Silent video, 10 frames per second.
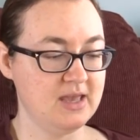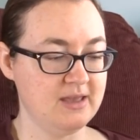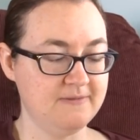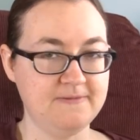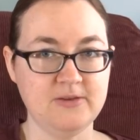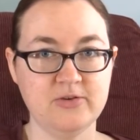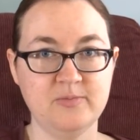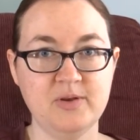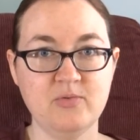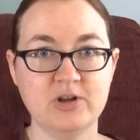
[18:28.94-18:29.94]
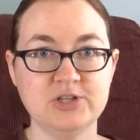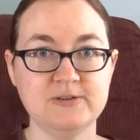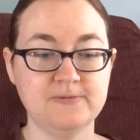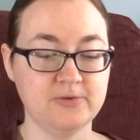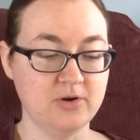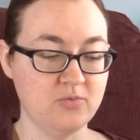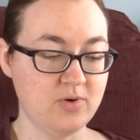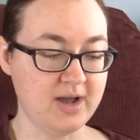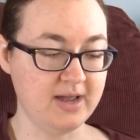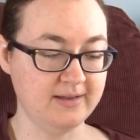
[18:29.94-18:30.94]
If you have been watching for a
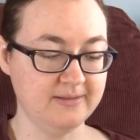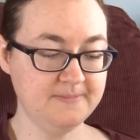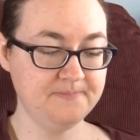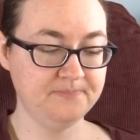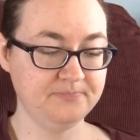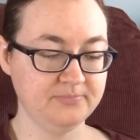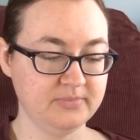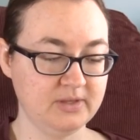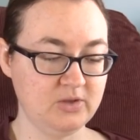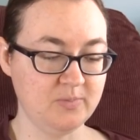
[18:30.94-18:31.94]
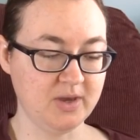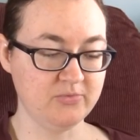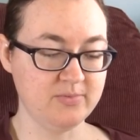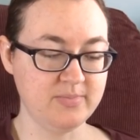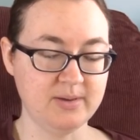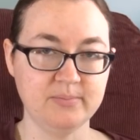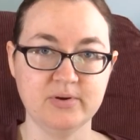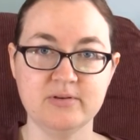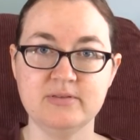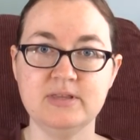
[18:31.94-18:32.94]
while, you might
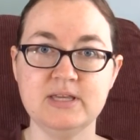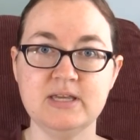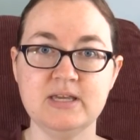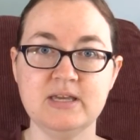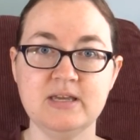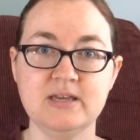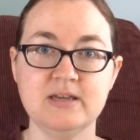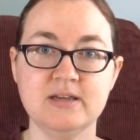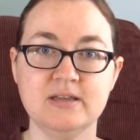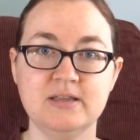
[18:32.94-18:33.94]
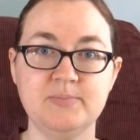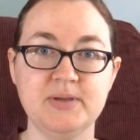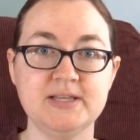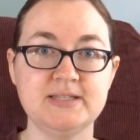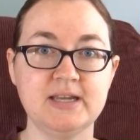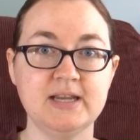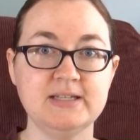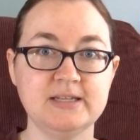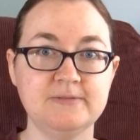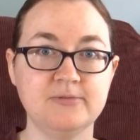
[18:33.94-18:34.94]
remember the piece that I
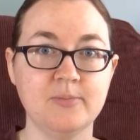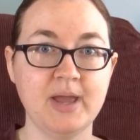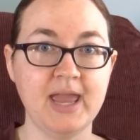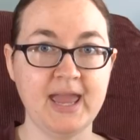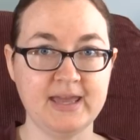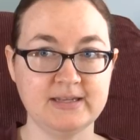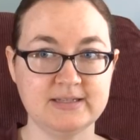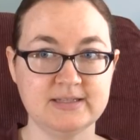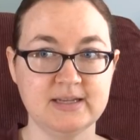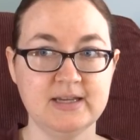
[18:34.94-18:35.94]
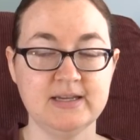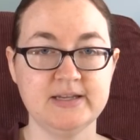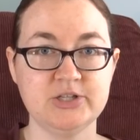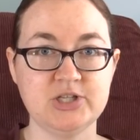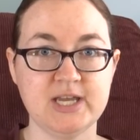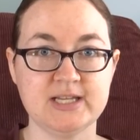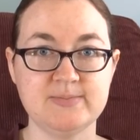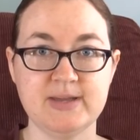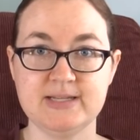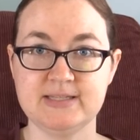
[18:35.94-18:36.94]
did for my aunt. She has
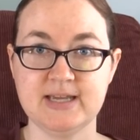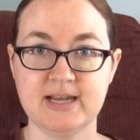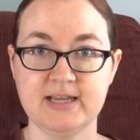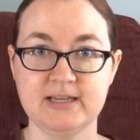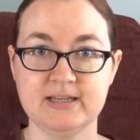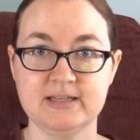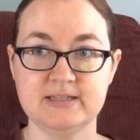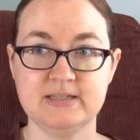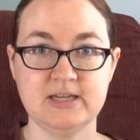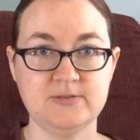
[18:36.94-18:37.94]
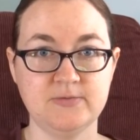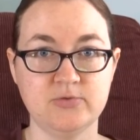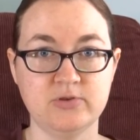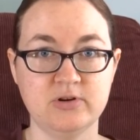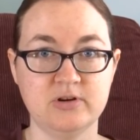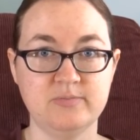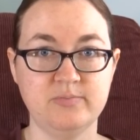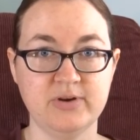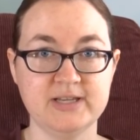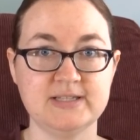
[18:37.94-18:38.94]
metastatic stage 4
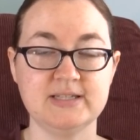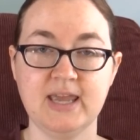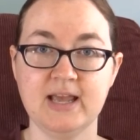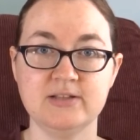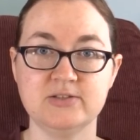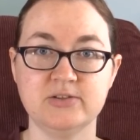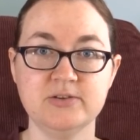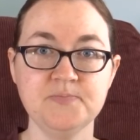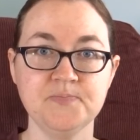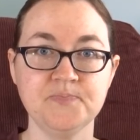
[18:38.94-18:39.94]
breast cancer.